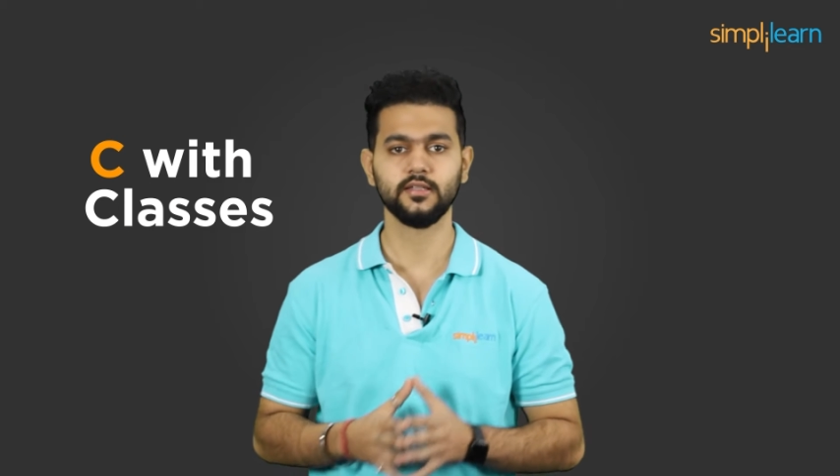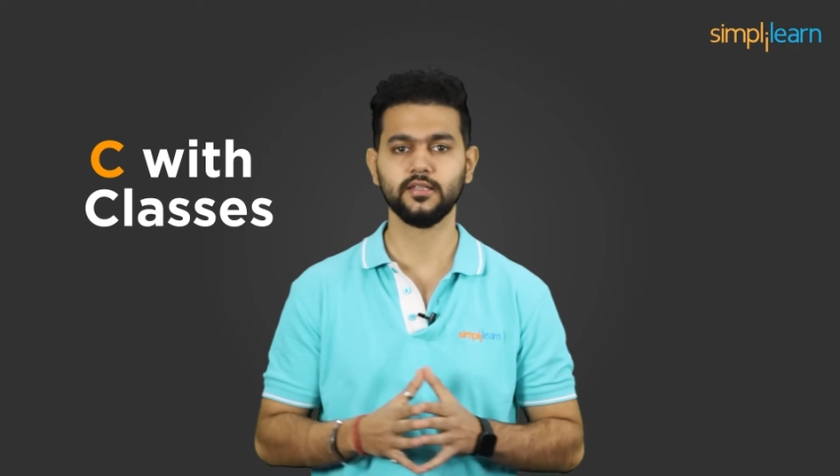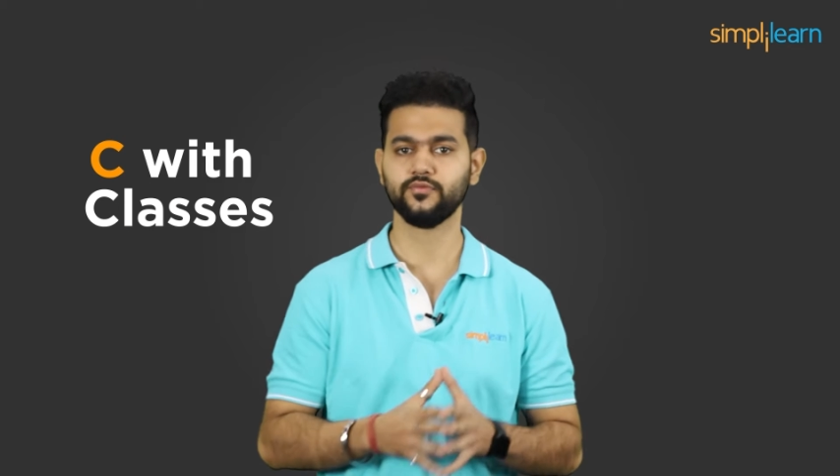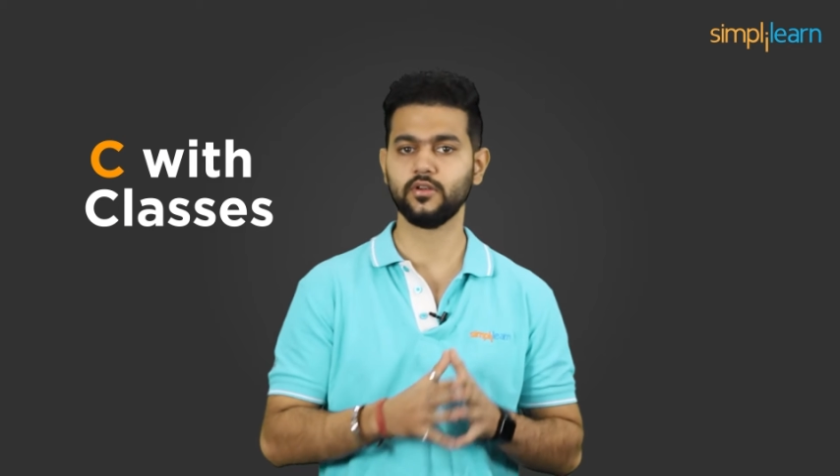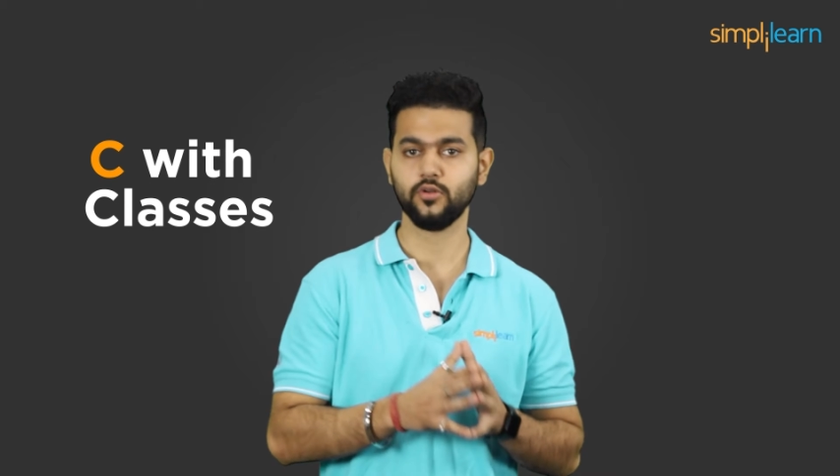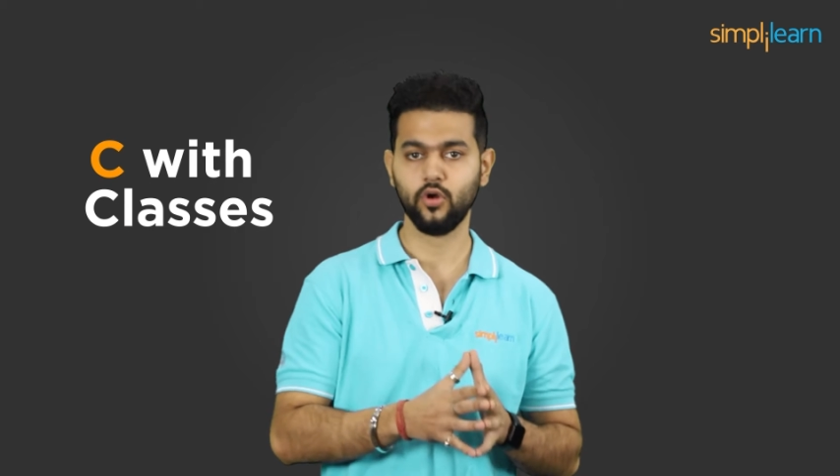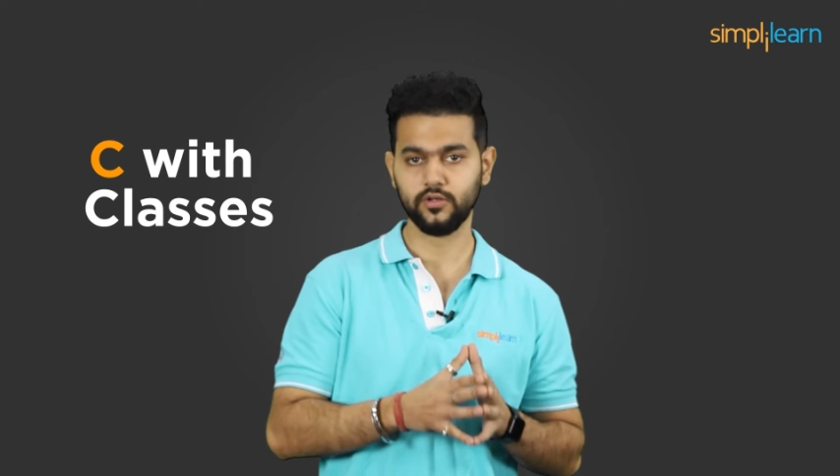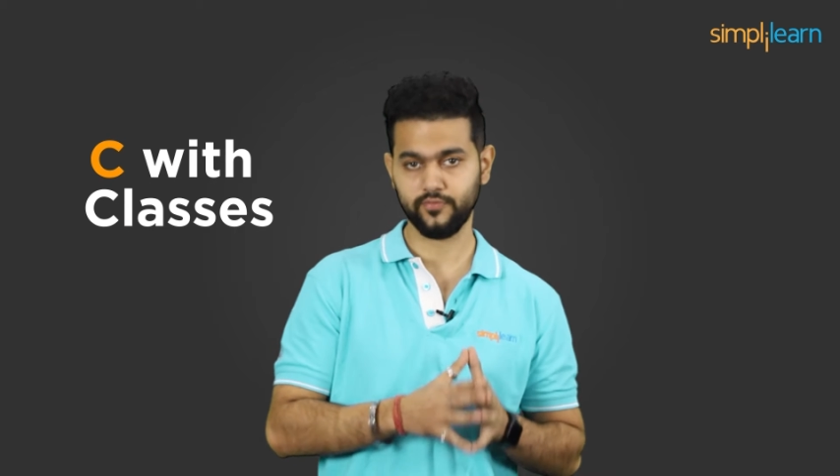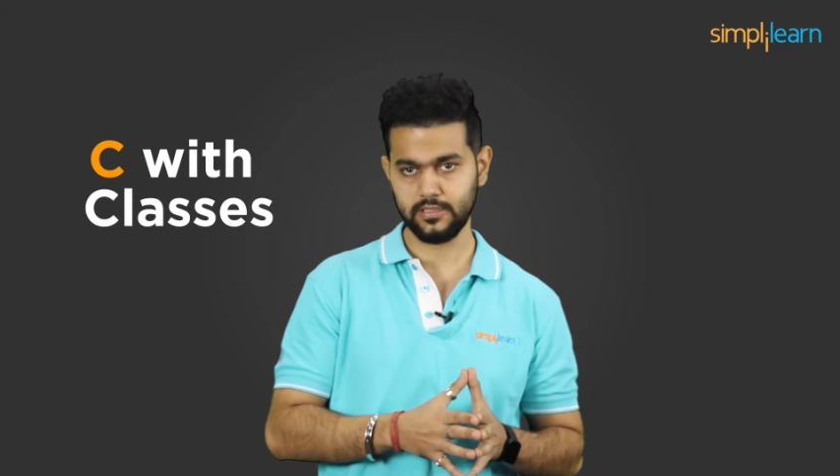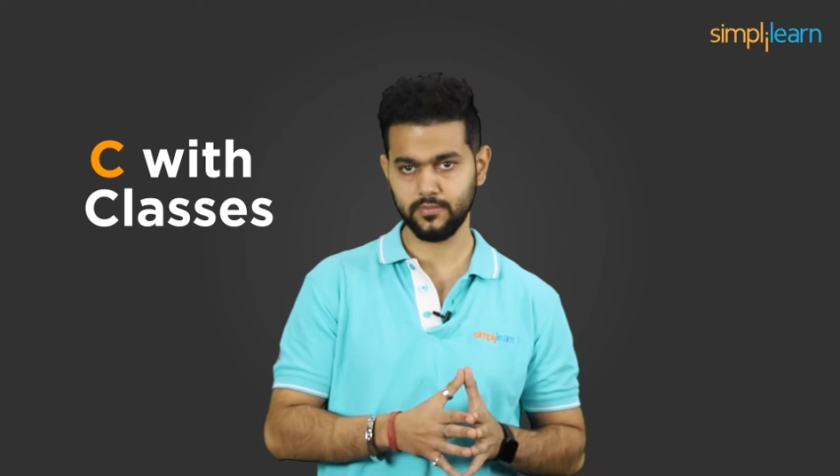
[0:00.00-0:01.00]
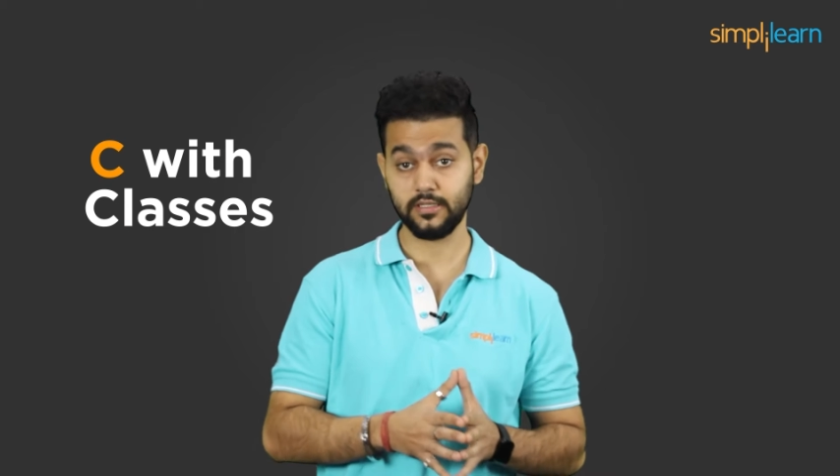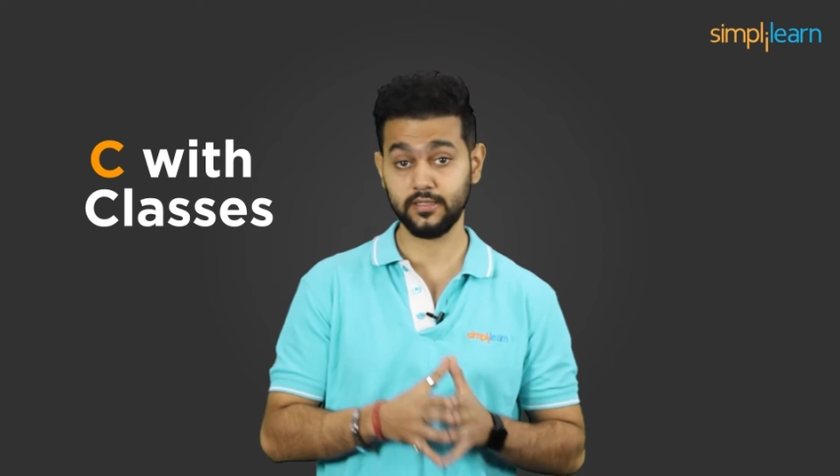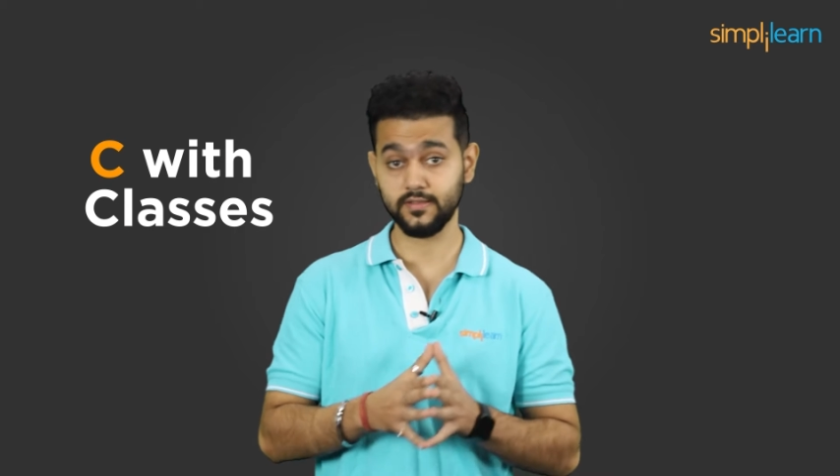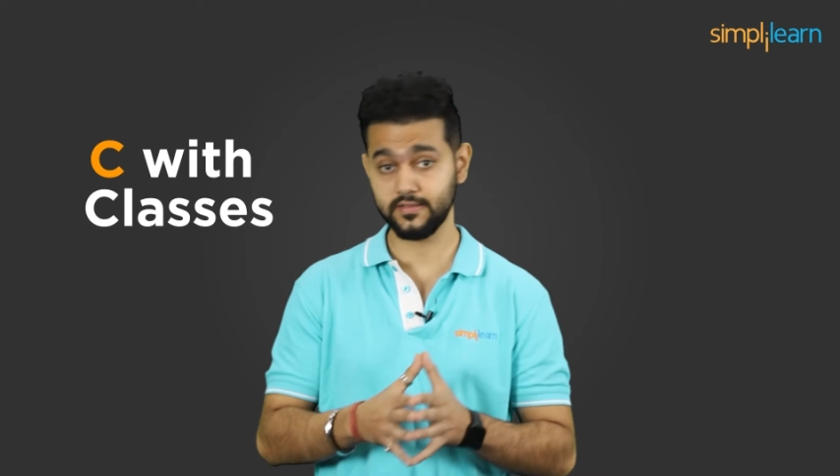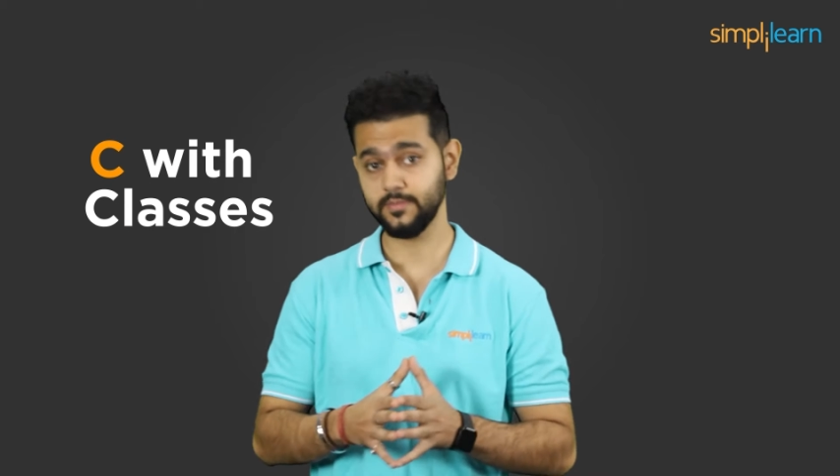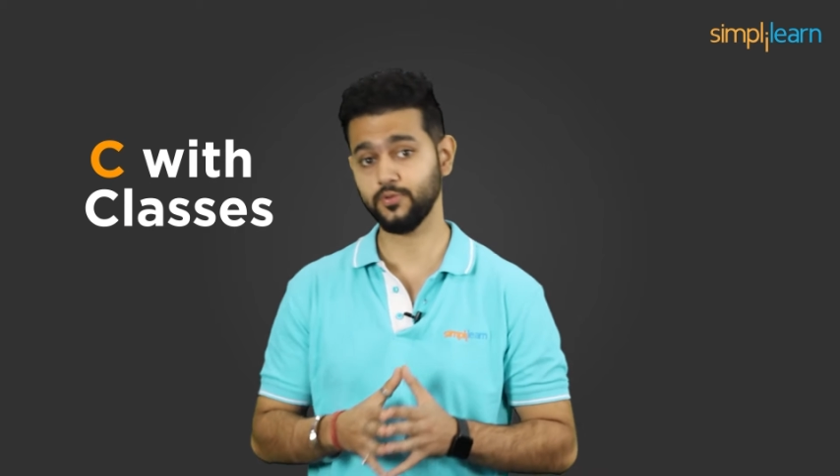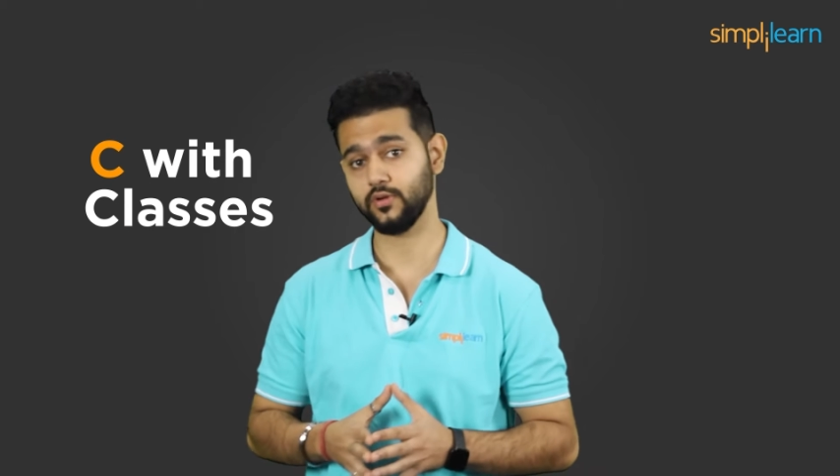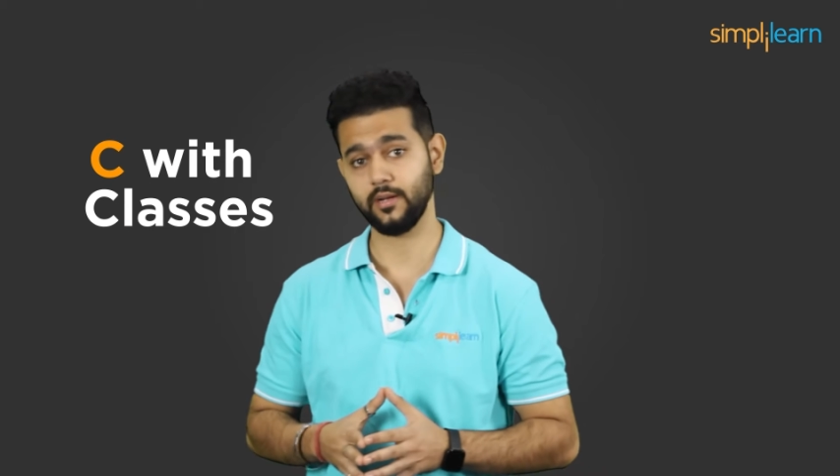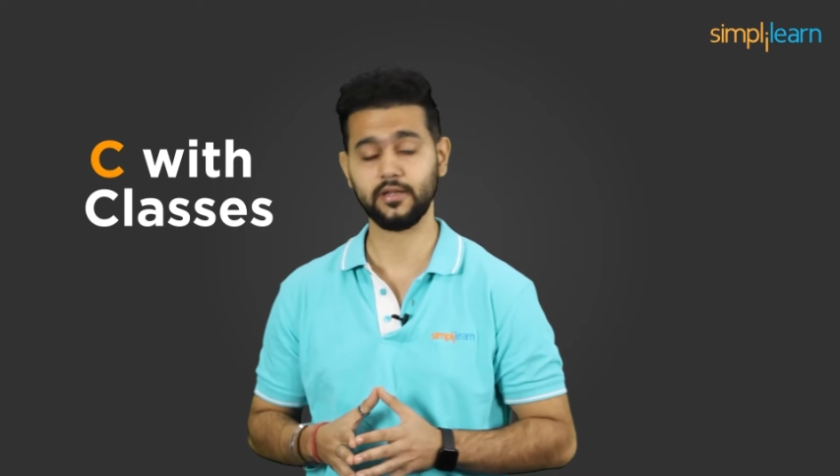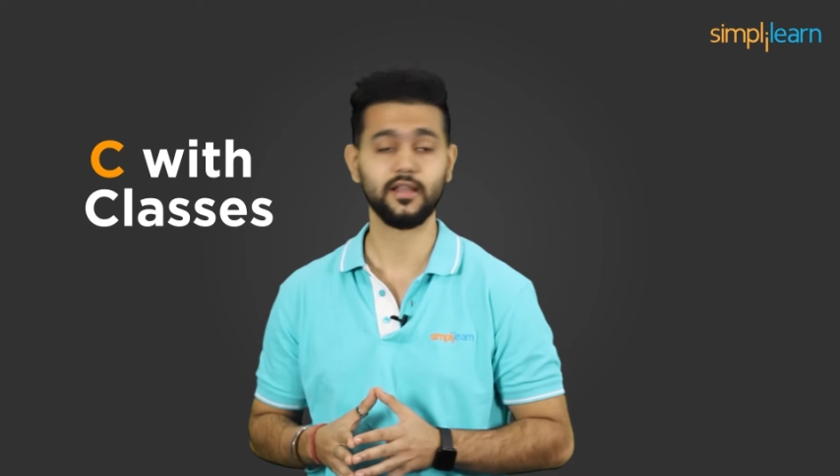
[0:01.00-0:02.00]
that were not available in the C
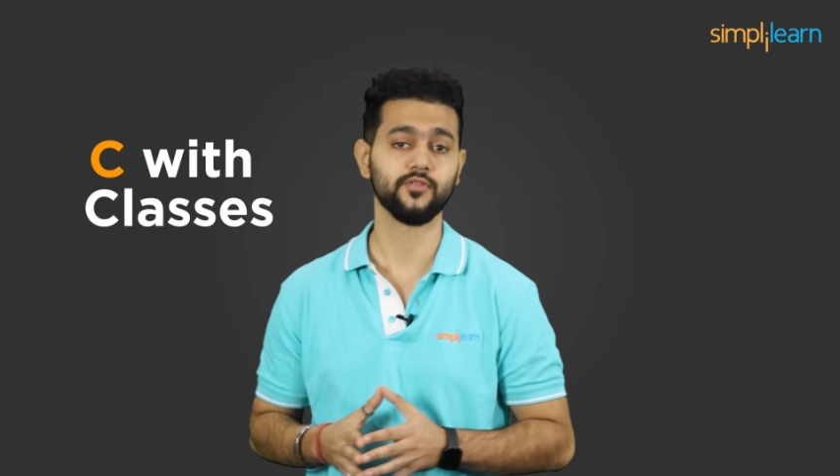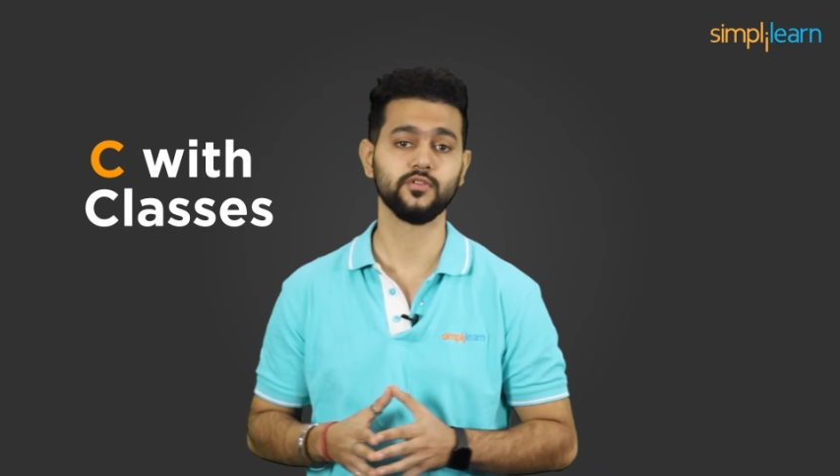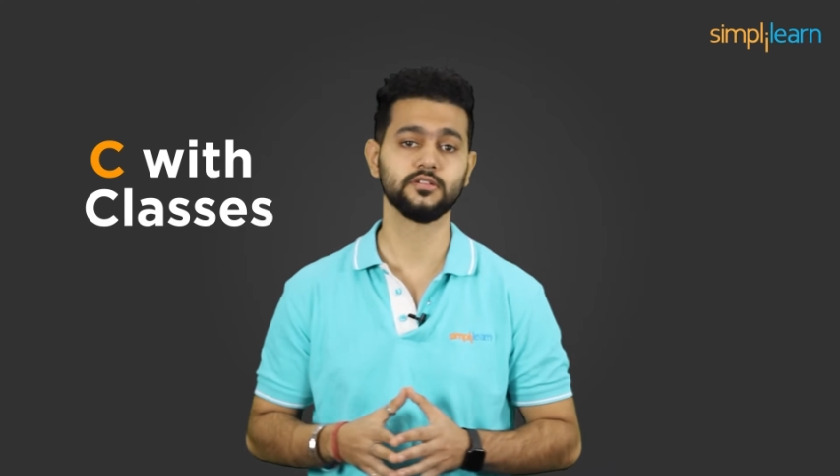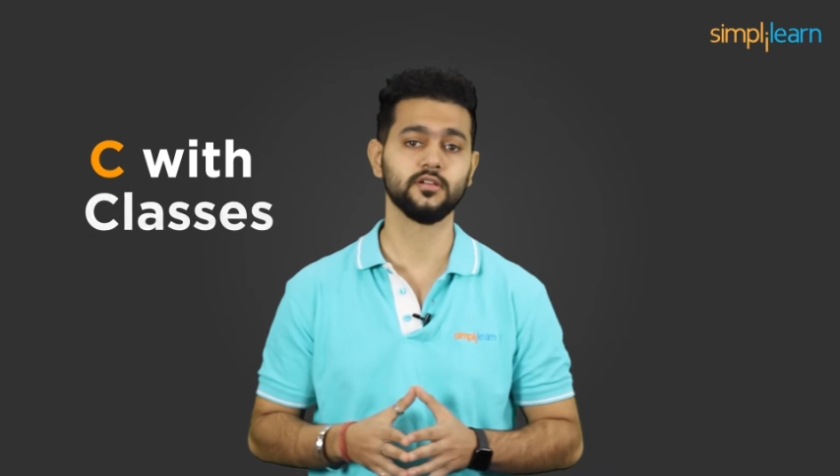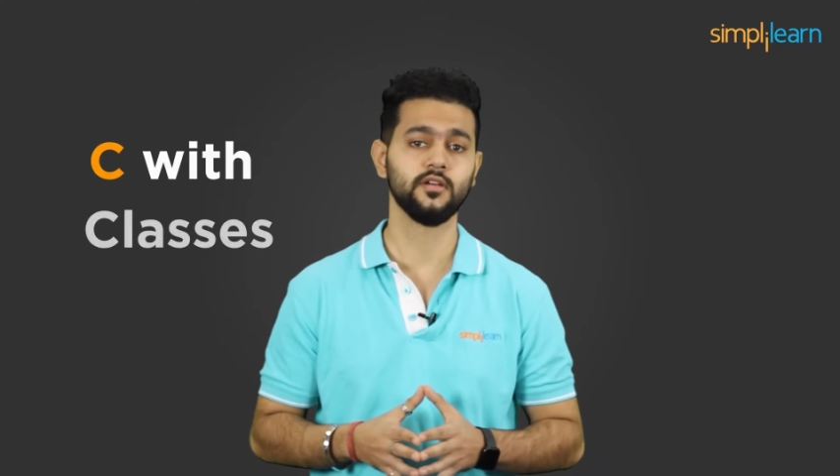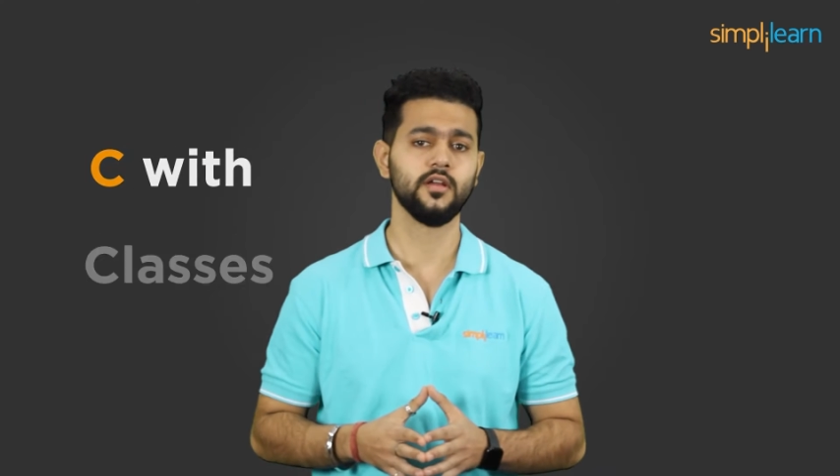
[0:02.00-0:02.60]
programming language.